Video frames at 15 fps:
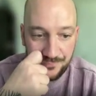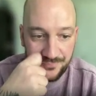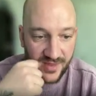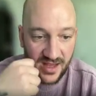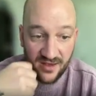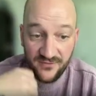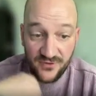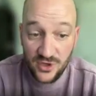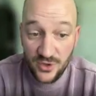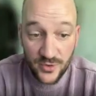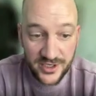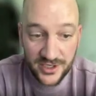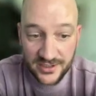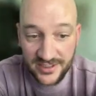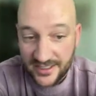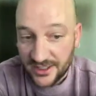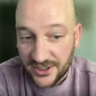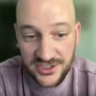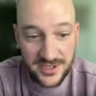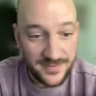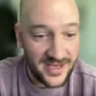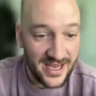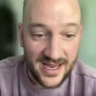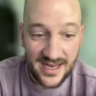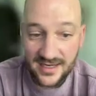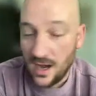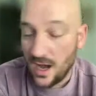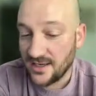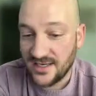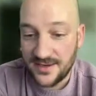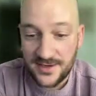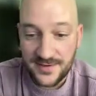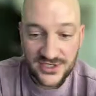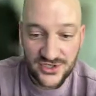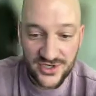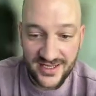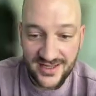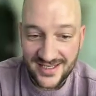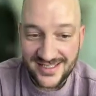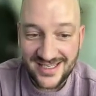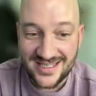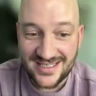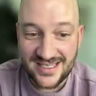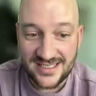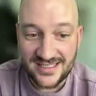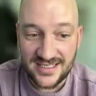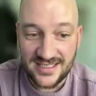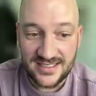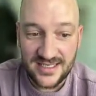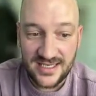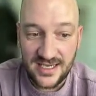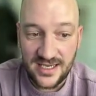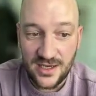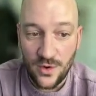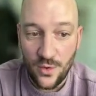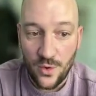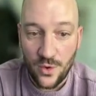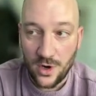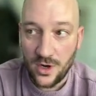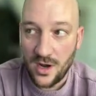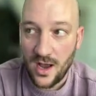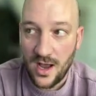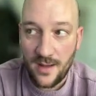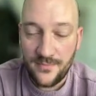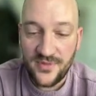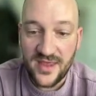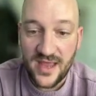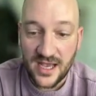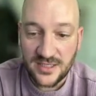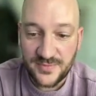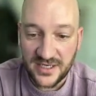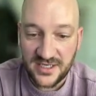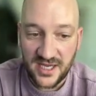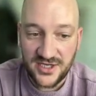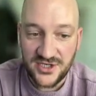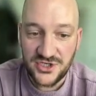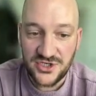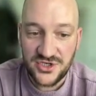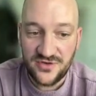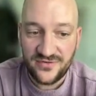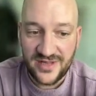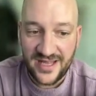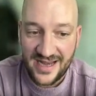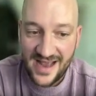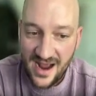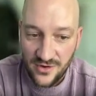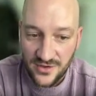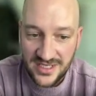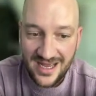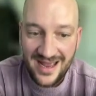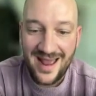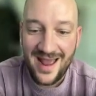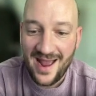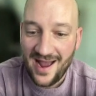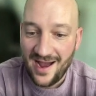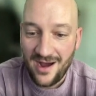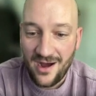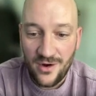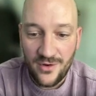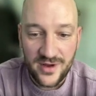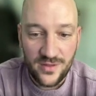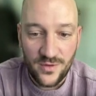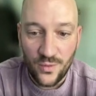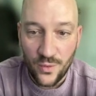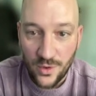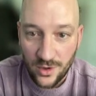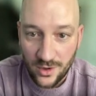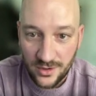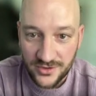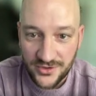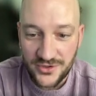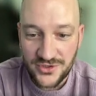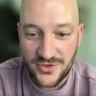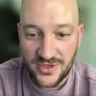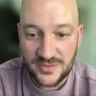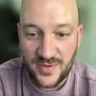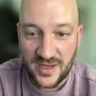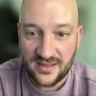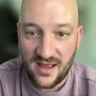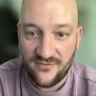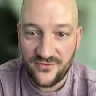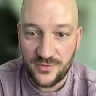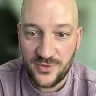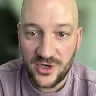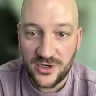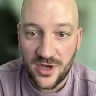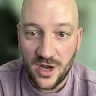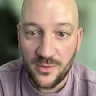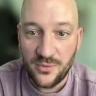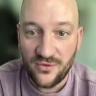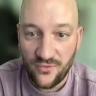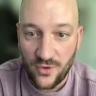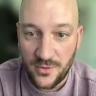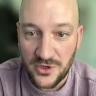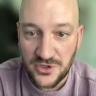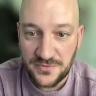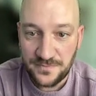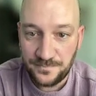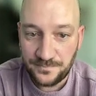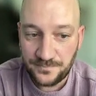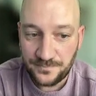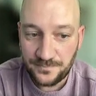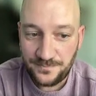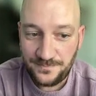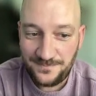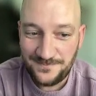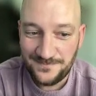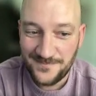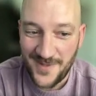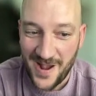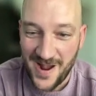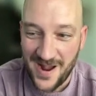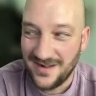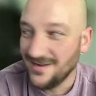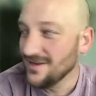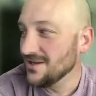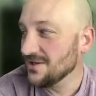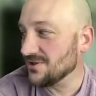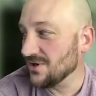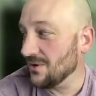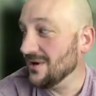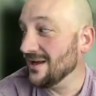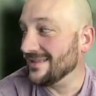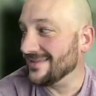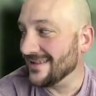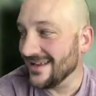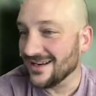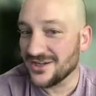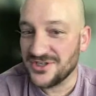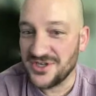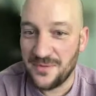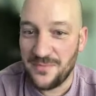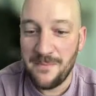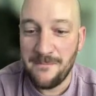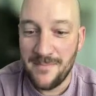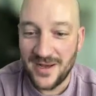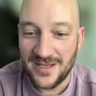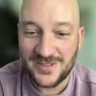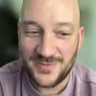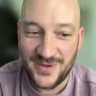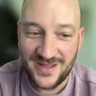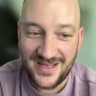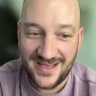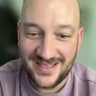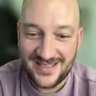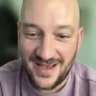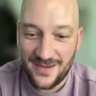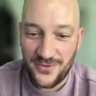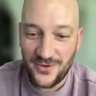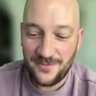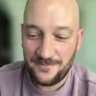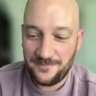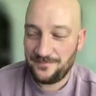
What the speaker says: If you and your leadership cannot demonstrate this consistency or the expectations you've laid out, how in the world could you expect that from your young performers? Okay, so leadership must be the example.